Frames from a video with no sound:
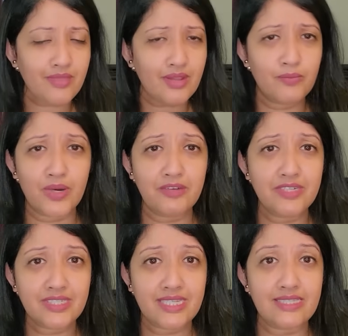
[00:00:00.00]

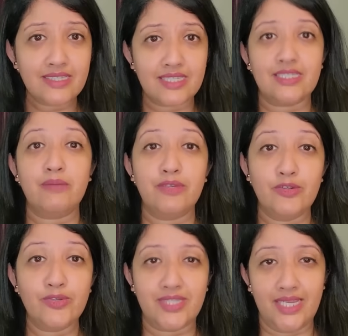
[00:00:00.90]
whatever senses I'm
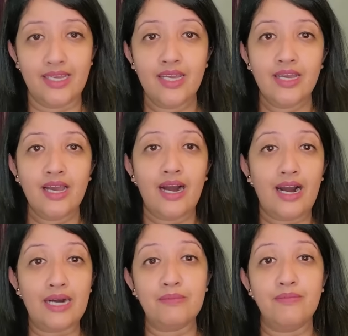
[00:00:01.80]
using,
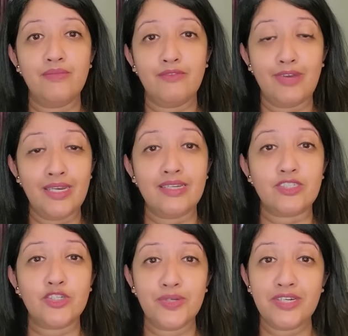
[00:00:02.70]
um, when it
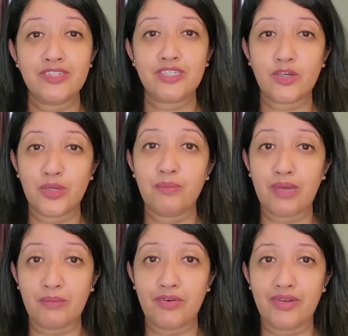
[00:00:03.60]
triggers a good
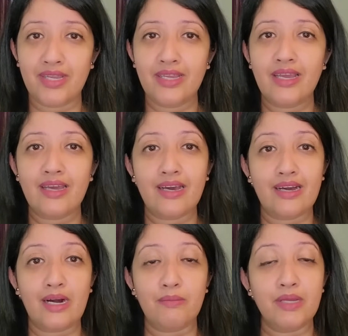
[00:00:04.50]
memory,
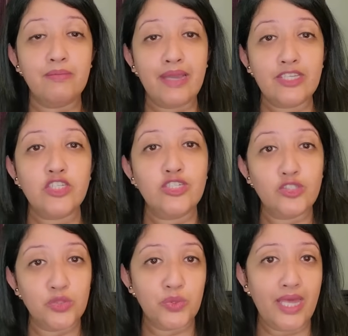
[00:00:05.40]
um, it makes you
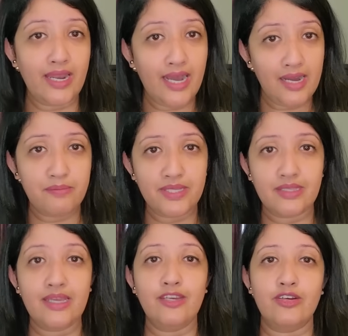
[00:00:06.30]
do that habit
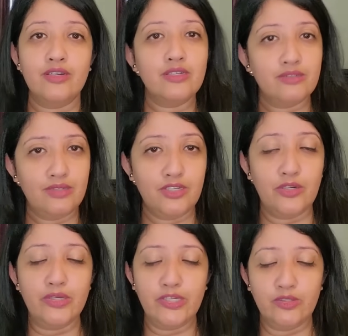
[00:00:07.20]
that you're, you
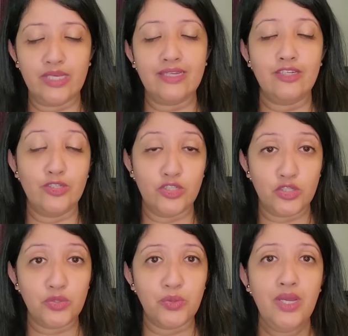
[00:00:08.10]
know, you, that you
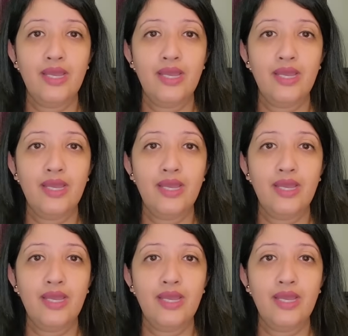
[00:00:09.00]
do.